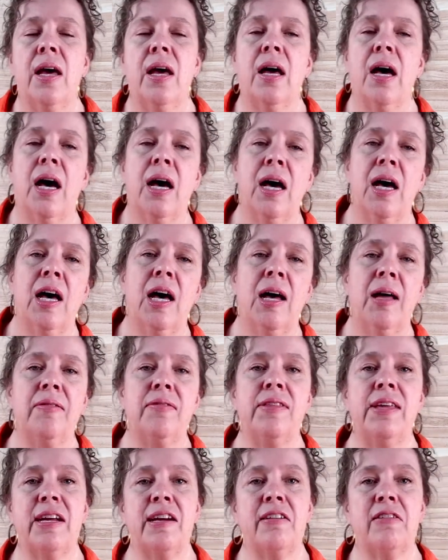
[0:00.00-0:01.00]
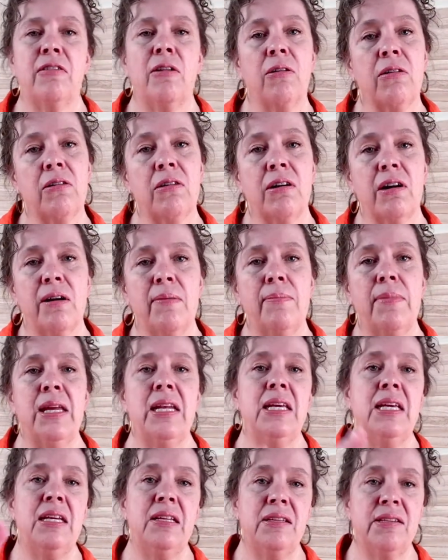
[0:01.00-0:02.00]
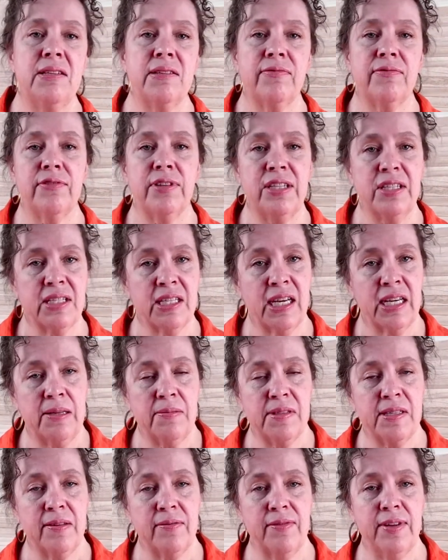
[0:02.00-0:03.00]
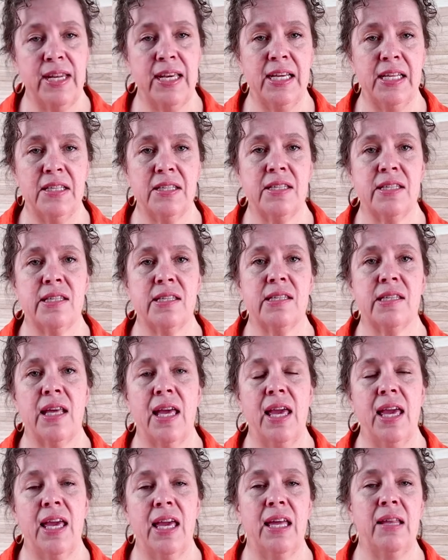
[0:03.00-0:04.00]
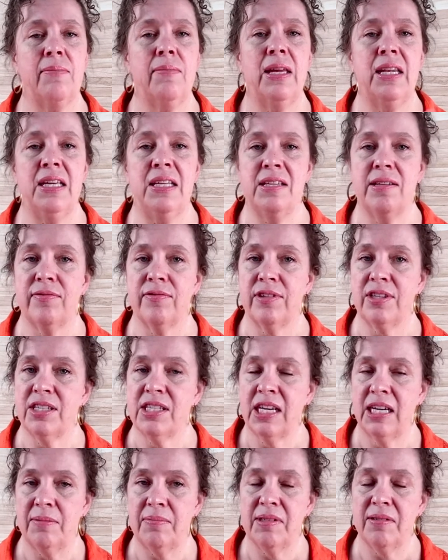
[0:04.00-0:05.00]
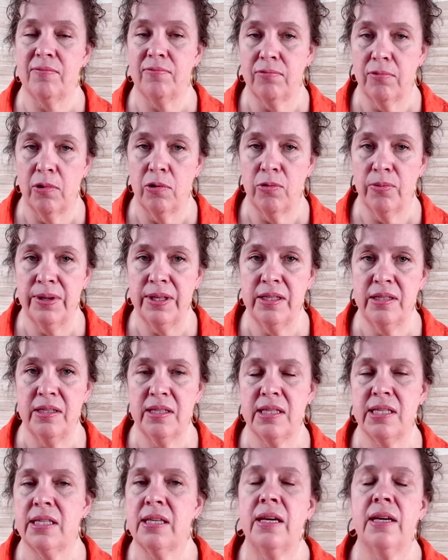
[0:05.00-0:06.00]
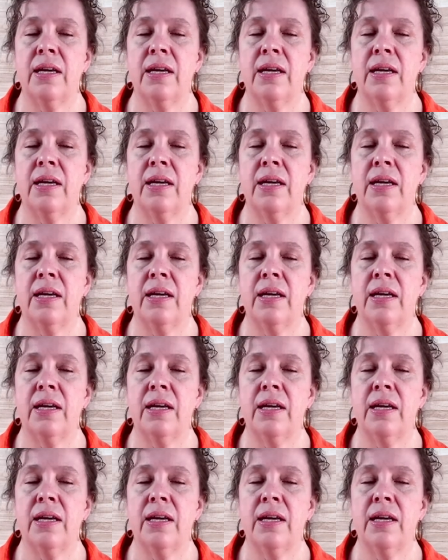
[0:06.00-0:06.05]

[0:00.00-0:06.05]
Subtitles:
There are many different types of knits and many different types of wovens.